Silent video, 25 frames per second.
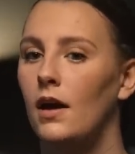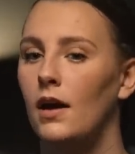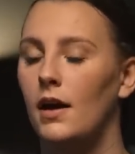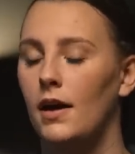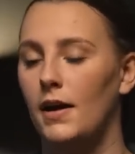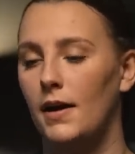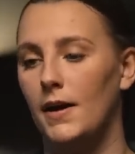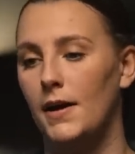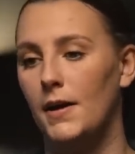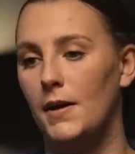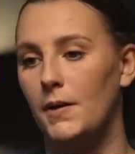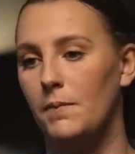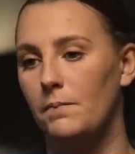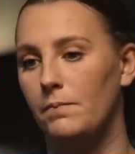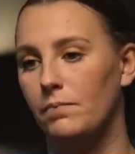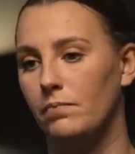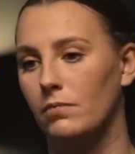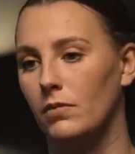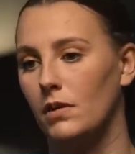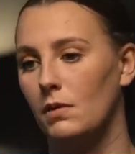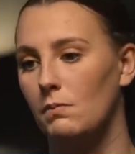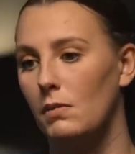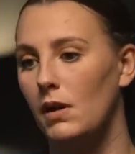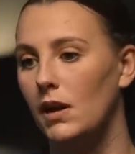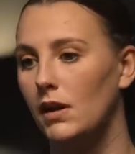Um,
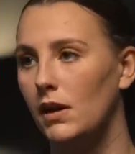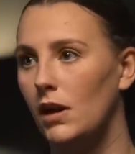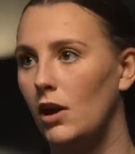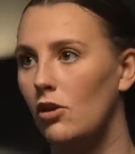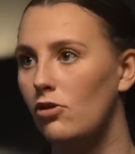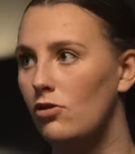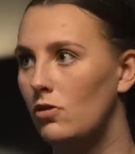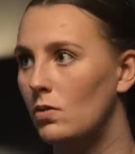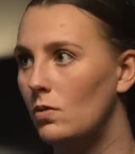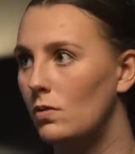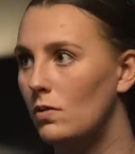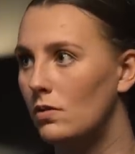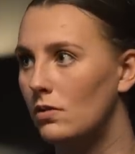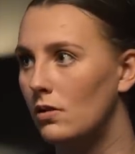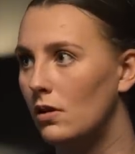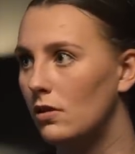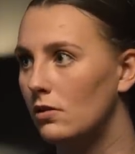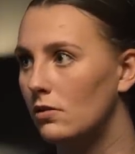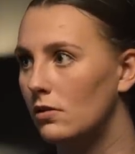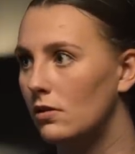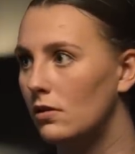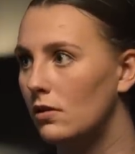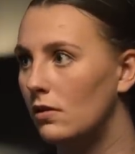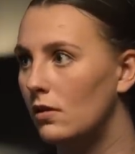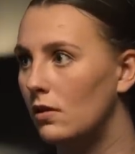medication was
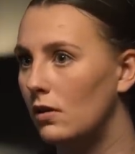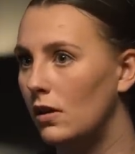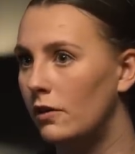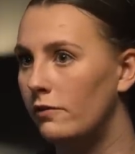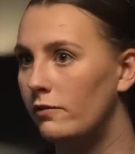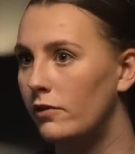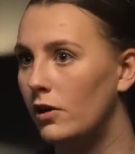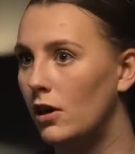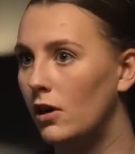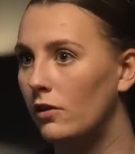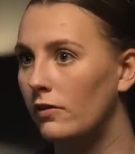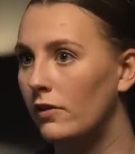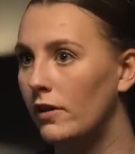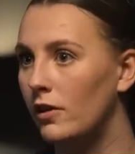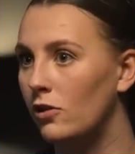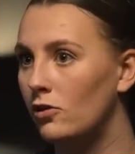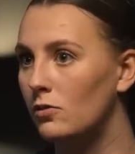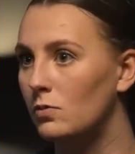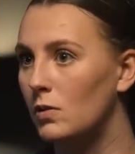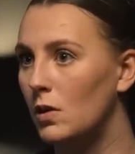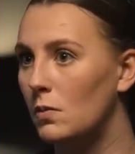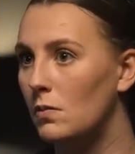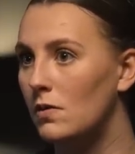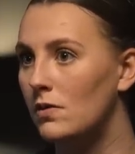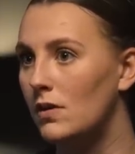also involved in those
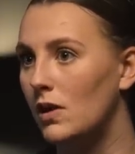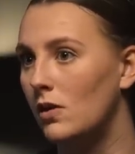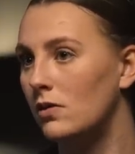moments.